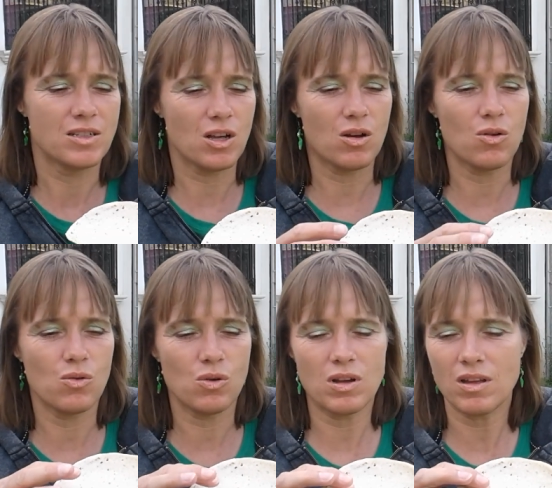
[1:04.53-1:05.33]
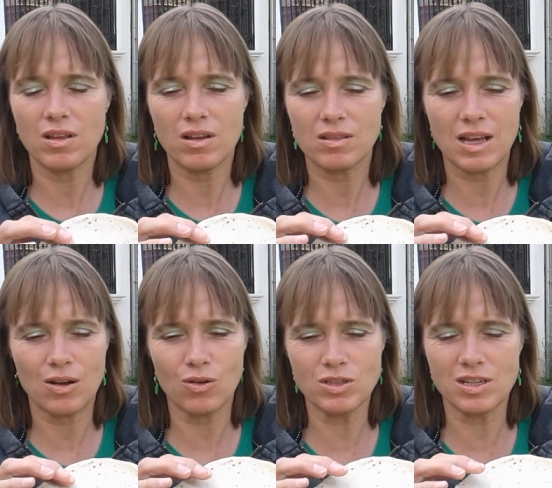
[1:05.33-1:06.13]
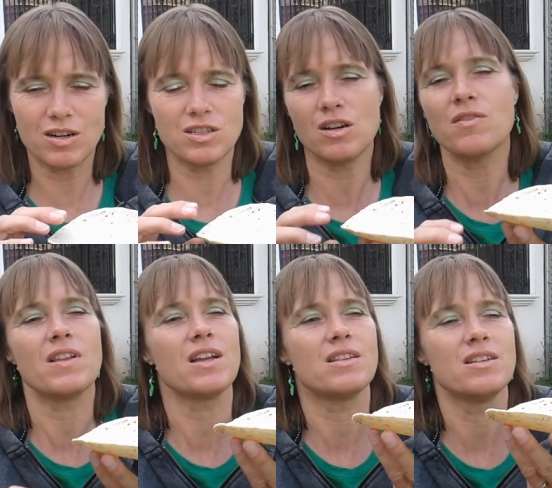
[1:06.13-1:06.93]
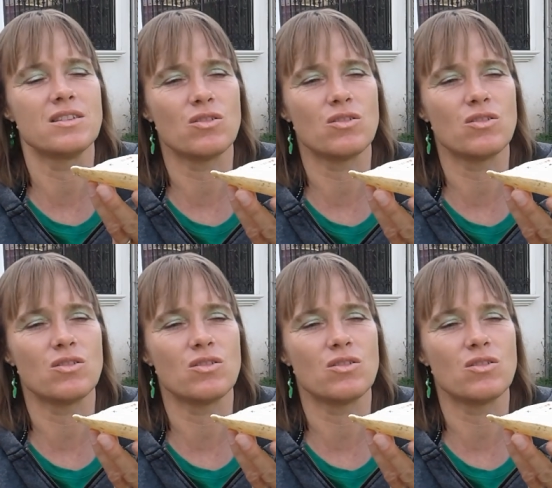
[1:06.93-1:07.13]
So tacos are served like this.